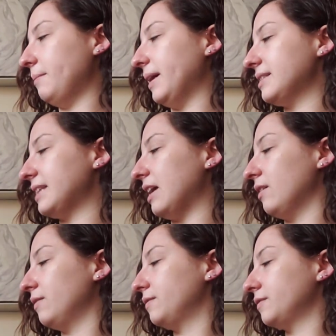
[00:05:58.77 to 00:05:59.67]

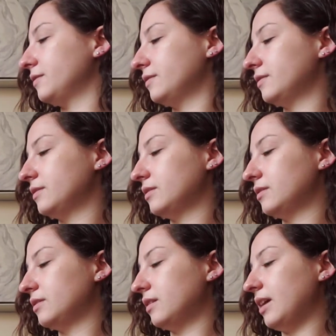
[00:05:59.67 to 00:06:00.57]
myself.
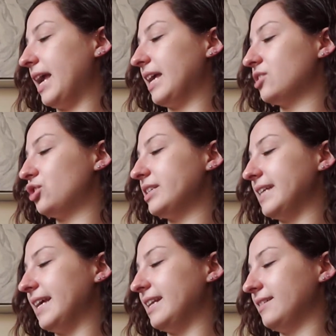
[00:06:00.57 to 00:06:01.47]
And she
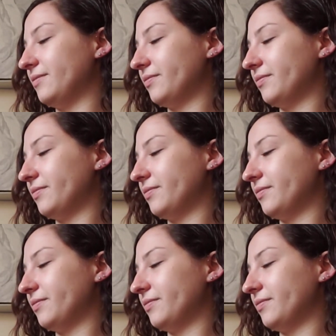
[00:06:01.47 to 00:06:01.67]
did.